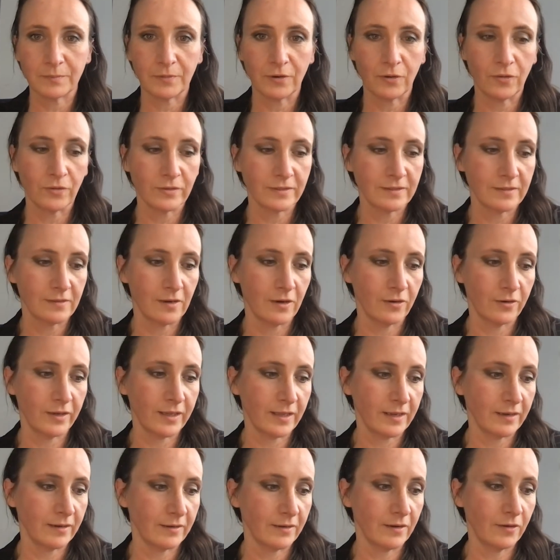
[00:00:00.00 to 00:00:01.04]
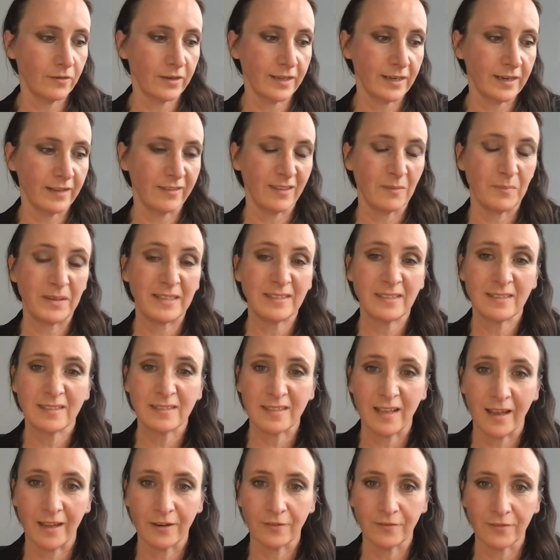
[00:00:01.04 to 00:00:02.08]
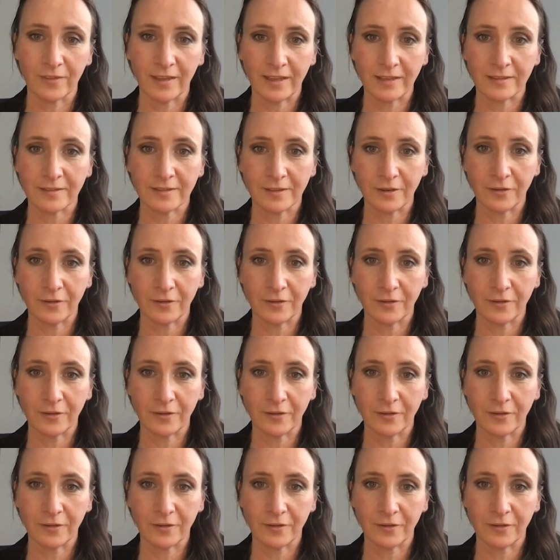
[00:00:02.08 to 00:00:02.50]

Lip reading: but also looking at the business side of things.